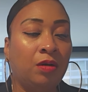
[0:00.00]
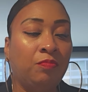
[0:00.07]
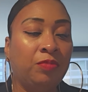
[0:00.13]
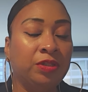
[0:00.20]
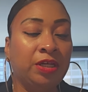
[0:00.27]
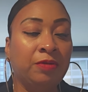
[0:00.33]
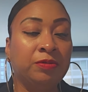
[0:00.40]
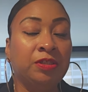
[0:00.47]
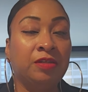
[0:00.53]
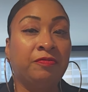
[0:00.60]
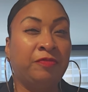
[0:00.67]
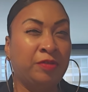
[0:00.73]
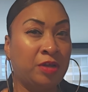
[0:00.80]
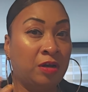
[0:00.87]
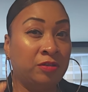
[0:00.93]
But there was a,
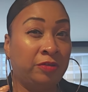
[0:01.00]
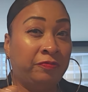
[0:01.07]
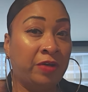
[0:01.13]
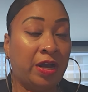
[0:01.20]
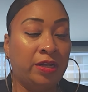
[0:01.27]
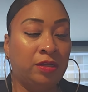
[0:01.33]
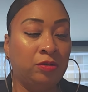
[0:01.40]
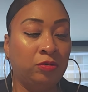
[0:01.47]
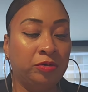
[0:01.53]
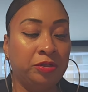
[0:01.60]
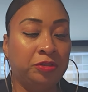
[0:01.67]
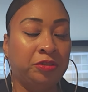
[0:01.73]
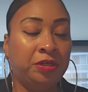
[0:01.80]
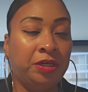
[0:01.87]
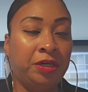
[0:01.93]
a
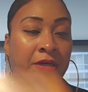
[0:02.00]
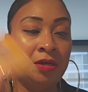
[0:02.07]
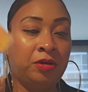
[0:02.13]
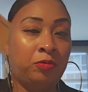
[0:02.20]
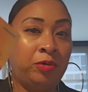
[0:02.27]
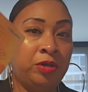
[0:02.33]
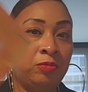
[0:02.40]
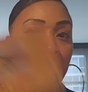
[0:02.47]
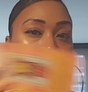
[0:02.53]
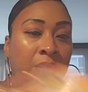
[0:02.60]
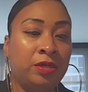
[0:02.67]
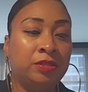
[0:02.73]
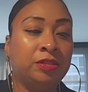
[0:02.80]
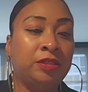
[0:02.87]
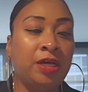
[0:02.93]
loyalty here. Queen of
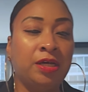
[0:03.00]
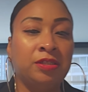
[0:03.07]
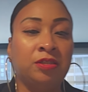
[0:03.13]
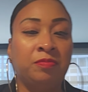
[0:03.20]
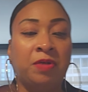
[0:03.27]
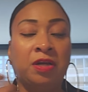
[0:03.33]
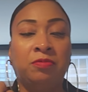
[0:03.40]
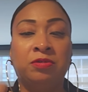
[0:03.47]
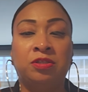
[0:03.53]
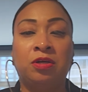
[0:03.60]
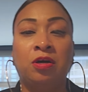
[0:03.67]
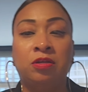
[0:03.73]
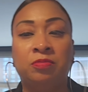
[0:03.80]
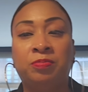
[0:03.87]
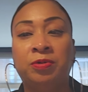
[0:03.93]
Wands. Yes, somebody was
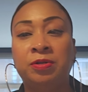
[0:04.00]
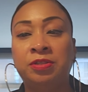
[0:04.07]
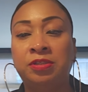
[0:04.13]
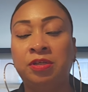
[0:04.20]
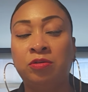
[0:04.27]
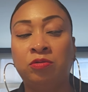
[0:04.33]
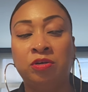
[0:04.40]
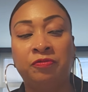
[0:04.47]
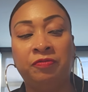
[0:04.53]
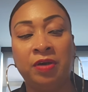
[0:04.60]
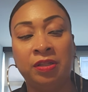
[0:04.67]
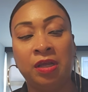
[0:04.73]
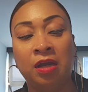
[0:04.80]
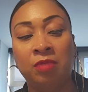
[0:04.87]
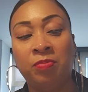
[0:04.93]
the other person or you
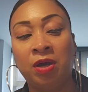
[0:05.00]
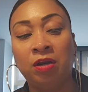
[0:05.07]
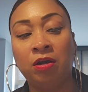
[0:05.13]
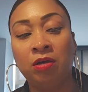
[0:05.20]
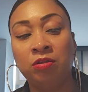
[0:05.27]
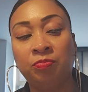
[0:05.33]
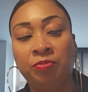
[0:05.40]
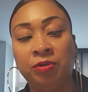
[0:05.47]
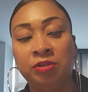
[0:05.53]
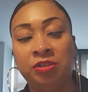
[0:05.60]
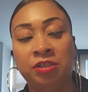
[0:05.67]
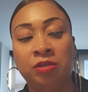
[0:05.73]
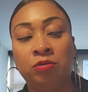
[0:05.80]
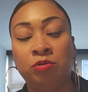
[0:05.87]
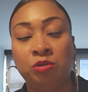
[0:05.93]
found out about the other
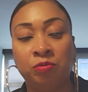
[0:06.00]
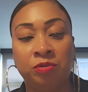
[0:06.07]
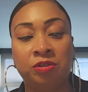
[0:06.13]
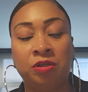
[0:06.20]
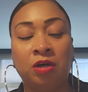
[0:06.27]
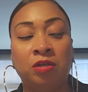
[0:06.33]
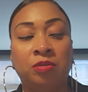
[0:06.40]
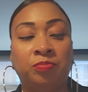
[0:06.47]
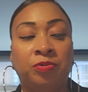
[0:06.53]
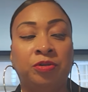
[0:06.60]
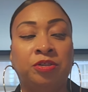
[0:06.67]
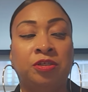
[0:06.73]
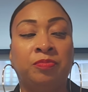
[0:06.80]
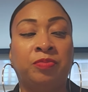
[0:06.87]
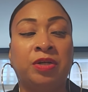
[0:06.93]
person or you was the other
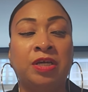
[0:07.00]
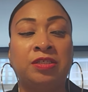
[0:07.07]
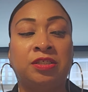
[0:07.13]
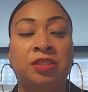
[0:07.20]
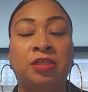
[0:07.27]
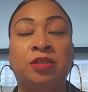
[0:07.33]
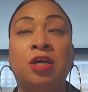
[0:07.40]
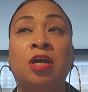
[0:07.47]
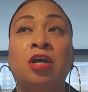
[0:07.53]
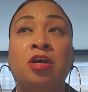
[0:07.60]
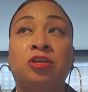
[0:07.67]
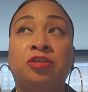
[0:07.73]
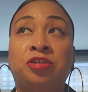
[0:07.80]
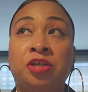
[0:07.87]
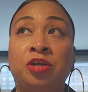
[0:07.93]
person. But I see
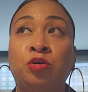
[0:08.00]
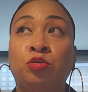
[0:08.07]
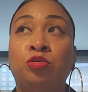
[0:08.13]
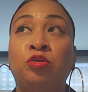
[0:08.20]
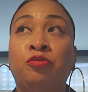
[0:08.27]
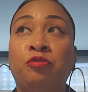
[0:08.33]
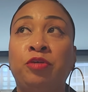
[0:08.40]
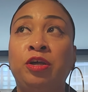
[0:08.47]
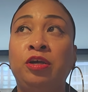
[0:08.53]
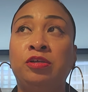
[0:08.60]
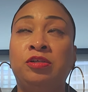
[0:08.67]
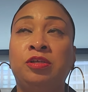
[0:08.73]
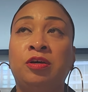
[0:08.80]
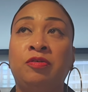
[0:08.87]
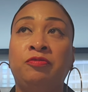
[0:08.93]
single. You're freeing
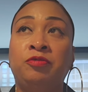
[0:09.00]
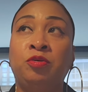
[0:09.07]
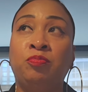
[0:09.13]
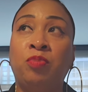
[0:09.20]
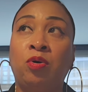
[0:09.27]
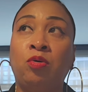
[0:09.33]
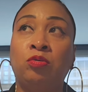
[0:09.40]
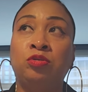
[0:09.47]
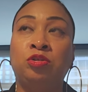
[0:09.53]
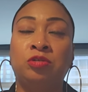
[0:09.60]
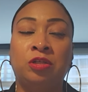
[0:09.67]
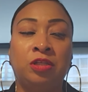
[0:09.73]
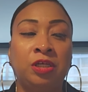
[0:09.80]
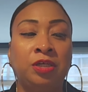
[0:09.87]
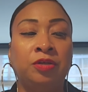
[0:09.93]
yourself. You're bold. You're
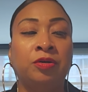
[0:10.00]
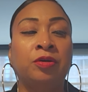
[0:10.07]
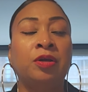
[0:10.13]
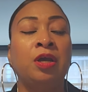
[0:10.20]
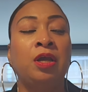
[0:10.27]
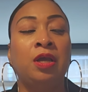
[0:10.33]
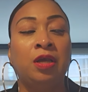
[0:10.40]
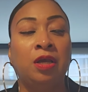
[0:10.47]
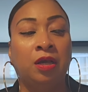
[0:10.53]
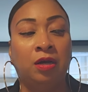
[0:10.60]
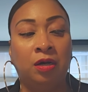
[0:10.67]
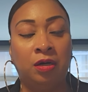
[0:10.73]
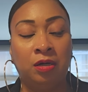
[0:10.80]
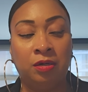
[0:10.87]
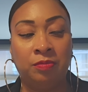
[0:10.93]
the leader.
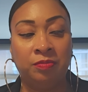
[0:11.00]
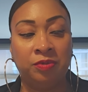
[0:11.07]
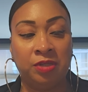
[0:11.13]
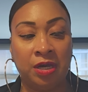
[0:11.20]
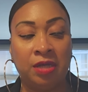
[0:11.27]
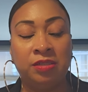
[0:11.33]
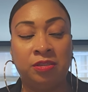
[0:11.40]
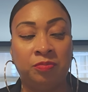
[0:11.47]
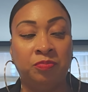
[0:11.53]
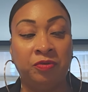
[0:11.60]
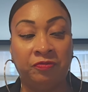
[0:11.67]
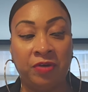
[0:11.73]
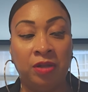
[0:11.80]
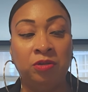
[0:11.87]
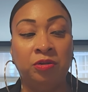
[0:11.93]
Um, yes,
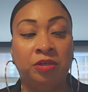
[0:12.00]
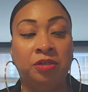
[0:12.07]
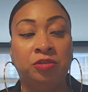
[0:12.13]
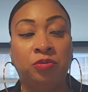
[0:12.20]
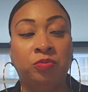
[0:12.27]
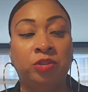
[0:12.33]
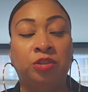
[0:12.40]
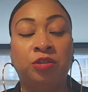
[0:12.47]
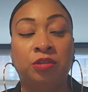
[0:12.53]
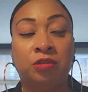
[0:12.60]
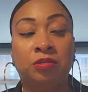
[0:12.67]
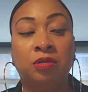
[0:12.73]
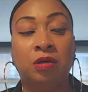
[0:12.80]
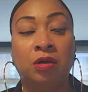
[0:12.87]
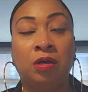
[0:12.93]
but follow your
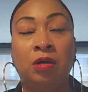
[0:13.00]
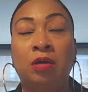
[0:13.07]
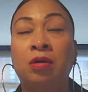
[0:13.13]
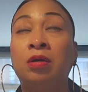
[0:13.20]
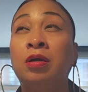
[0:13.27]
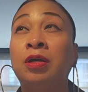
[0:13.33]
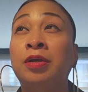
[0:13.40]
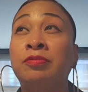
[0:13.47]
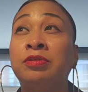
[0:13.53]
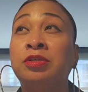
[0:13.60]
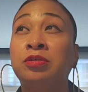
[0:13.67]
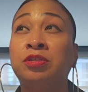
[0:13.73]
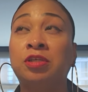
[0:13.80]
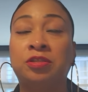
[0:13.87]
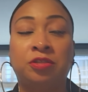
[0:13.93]
intuitions. Uh, Aries
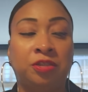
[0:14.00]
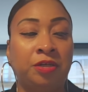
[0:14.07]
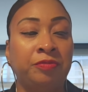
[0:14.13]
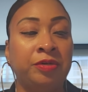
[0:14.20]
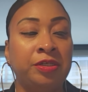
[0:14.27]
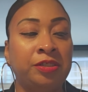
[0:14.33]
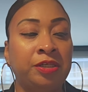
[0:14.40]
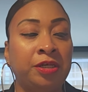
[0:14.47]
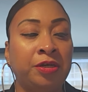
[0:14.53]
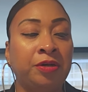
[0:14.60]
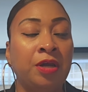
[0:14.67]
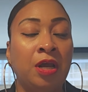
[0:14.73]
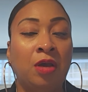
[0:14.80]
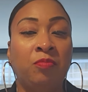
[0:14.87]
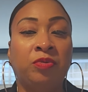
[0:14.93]
Leo, Sagittarius here,
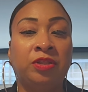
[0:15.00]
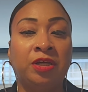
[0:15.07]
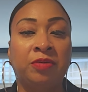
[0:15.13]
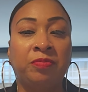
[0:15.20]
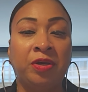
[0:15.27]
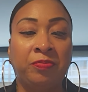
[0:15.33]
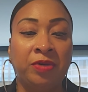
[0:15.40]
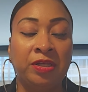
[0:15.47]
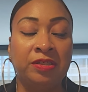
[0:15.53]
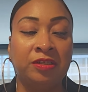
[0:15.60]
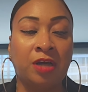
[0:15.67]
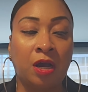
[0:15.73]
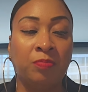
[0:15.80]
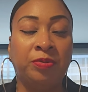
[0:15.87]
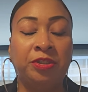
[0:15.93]
but there may be it's
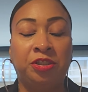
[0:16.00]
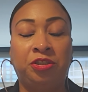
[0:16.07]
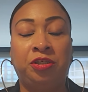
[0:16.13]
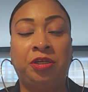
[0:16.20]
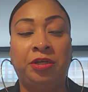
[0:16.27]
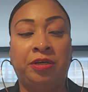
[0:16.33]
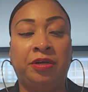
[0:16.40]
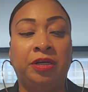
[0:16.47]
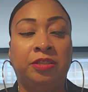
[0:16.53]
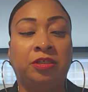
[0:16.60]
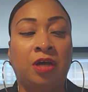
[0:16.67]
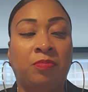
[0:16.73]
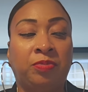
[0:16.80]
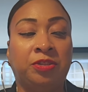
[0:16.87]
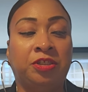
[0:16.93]
competition here. It's
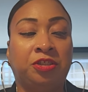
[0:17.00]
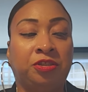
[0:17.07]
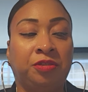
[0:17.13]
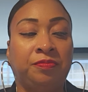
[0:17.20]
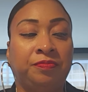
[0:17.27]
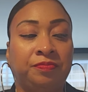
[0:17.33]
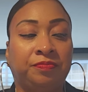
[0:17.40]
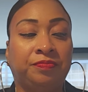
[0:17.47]
competition.